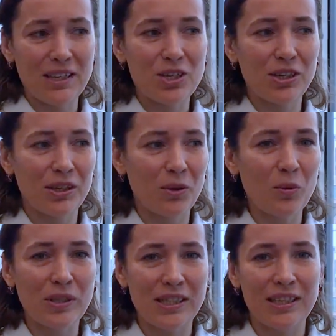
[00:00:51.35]
Initially, no
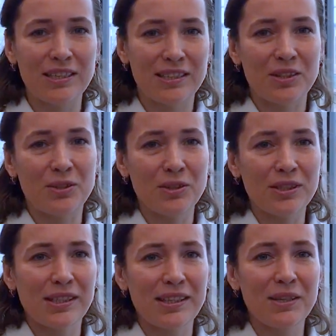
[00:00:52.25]
one takes
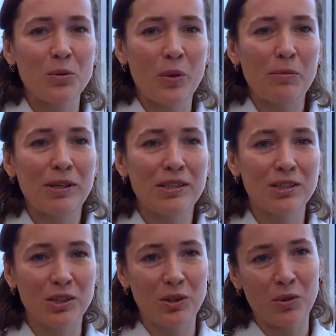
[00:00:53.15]
seriously women
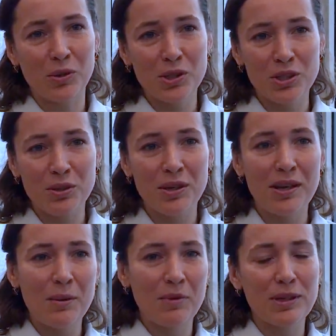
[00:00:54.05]
in technology,
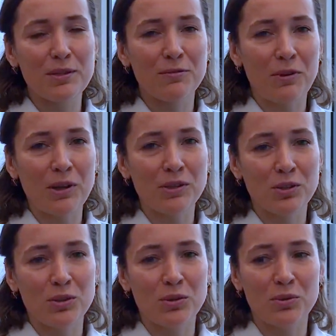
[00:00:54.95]
but it's
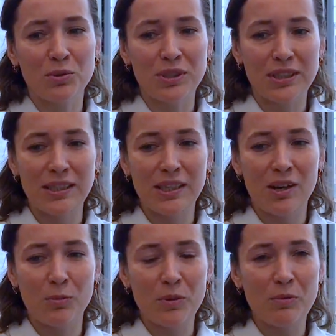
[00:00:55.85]
fun to see
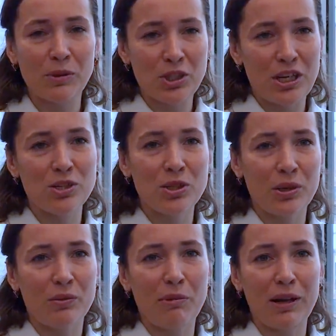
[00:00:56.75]
how people change
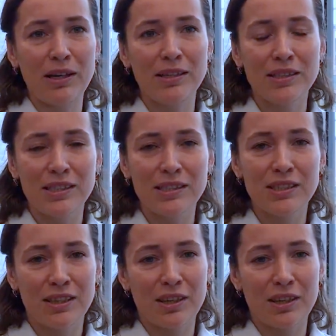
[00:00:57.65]
their mind in